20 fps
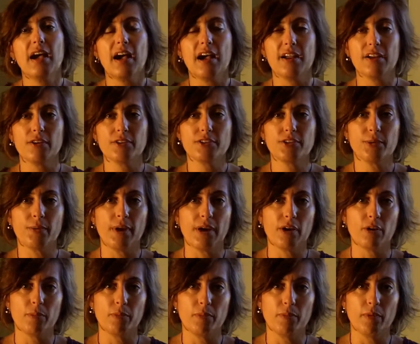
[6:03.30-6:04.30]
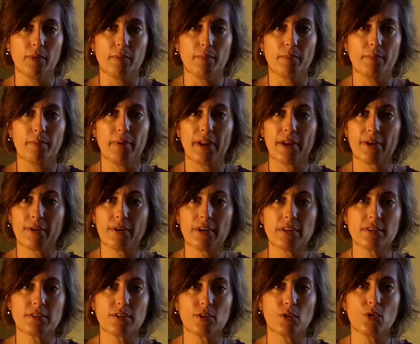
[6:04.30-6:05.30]
I also help
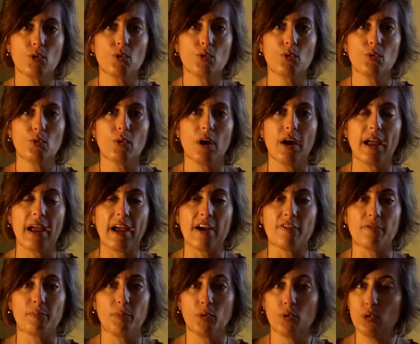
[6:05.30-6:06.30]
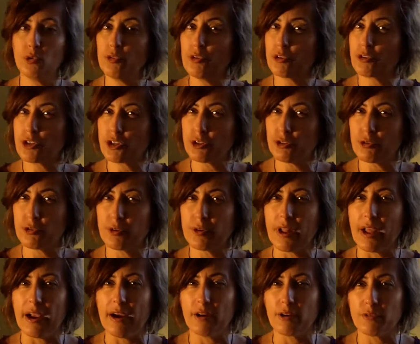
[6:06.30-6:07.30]
parents who have pulled their children
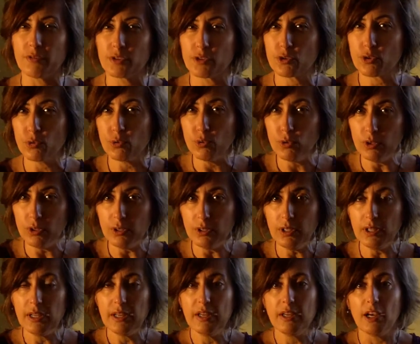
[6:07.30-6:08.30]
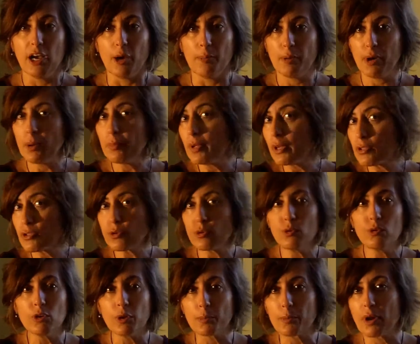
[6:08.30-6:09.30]
out of school, a public
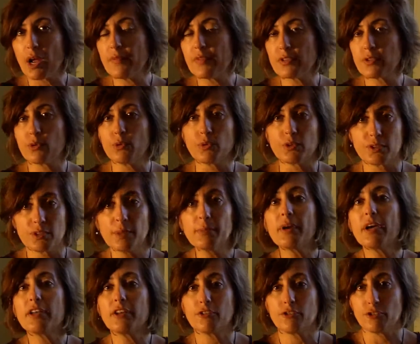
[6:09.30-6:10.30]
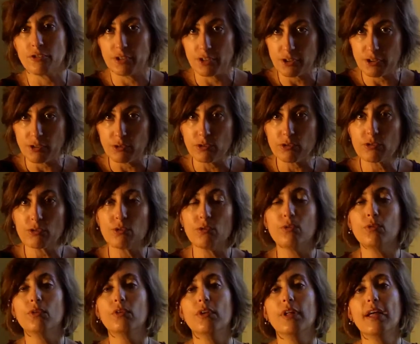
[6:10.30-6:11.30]
school, a private school, or some kind of traditional
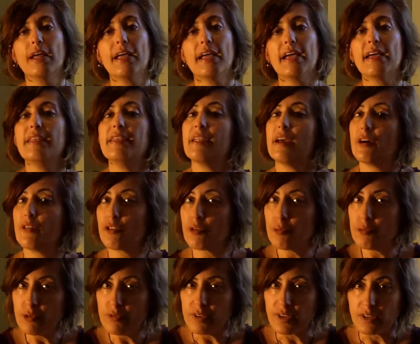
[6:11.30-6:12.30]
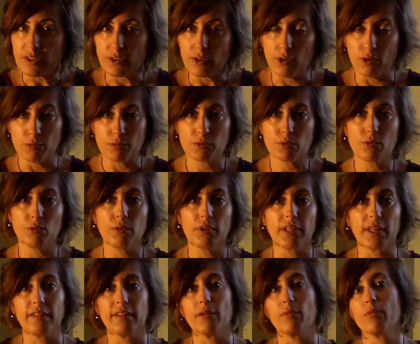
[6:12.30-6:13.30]
school, and now they're moving into
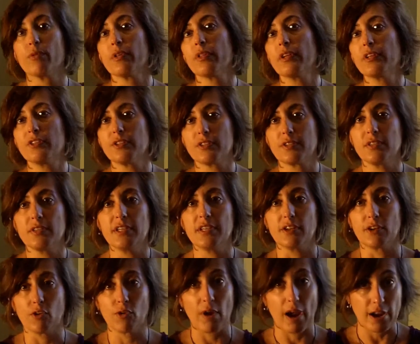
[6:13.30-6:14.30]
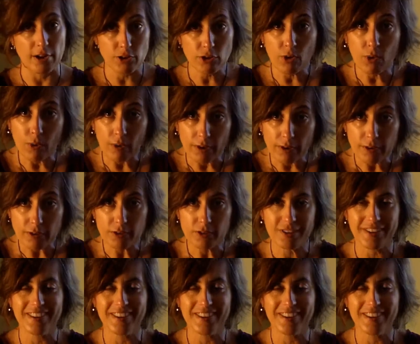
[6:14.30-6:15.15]
homeschooling and they really just need a crash course,